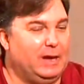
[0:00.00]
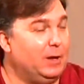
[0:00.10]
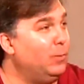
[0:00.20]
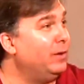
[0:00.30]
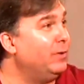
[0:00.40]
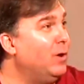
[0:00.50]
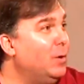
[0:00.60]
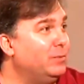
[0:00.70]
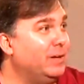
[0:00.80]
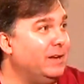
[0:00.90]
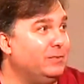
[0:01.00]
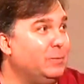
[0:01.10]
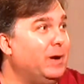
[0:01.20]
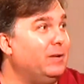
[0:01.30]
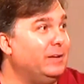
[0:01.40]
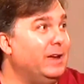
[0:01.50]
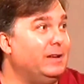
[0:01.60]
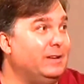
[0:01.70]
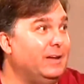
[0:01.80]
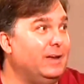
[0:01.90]
And one of the homes, I guess, apparently
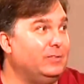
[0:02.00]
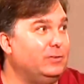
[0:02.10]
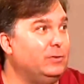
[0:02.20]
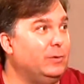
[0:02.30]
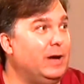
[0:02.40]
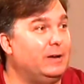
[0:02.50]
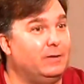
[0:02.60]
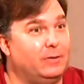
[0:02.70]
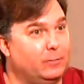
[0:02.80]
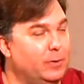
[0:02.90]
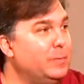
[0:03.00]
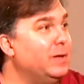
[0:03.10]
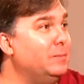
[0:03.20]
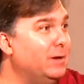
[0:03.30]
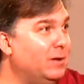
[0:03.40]
had a guest who had another room in